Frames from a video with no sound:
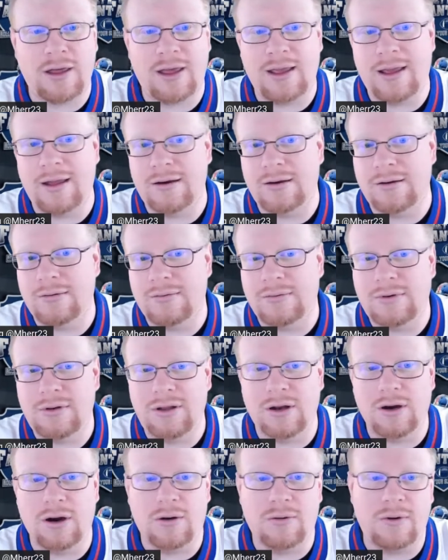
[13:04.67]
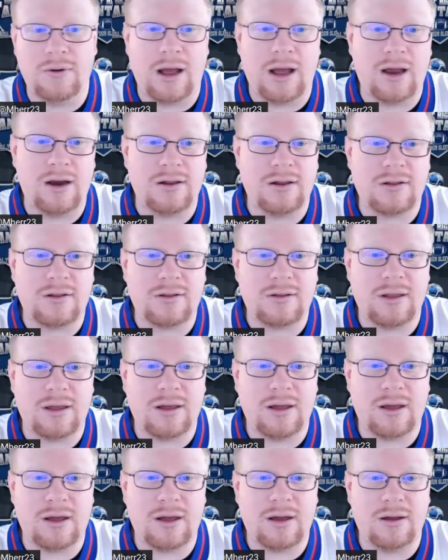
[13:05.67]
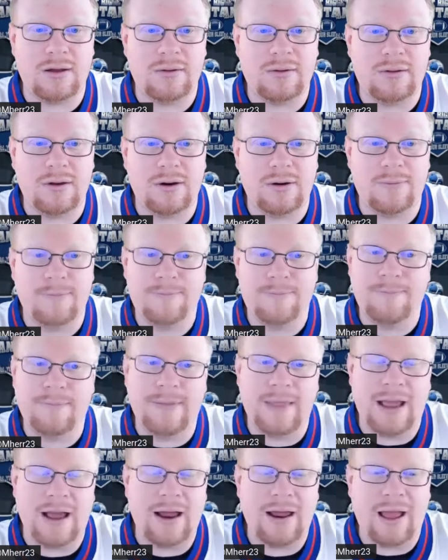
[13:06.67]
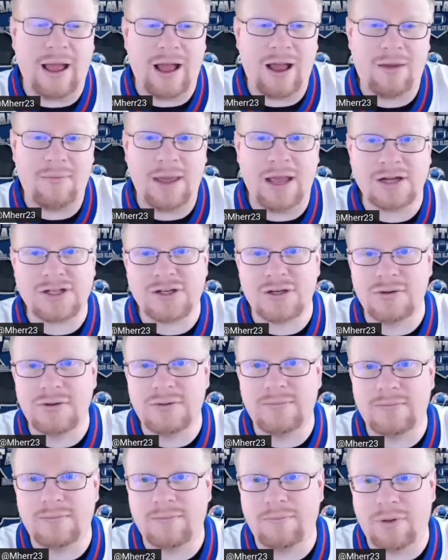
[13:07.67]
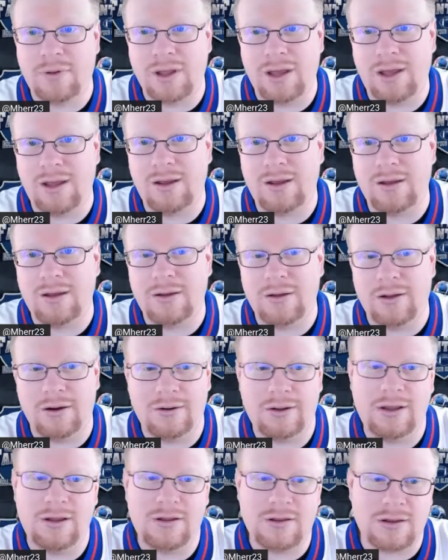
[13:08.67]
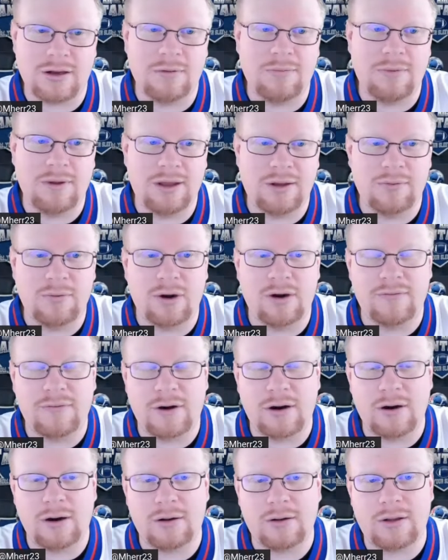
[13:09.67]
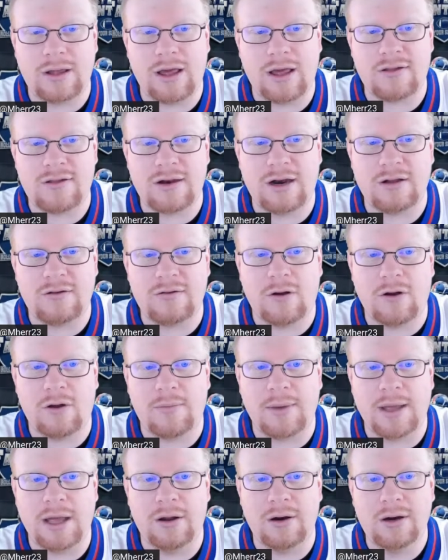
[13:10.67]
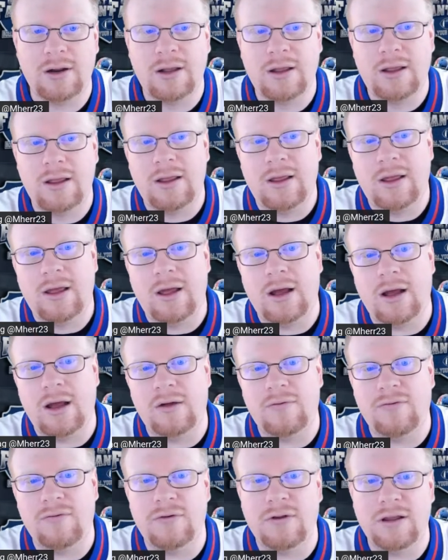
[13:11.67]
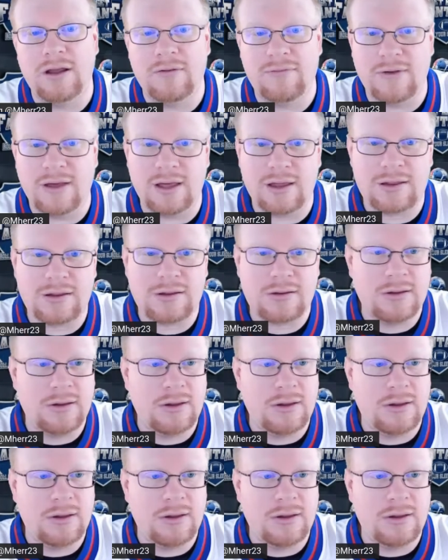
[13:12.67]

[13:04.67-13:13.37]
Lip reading: And, I'm actually playing. He's going to be one of our guys that I talk about for DFS.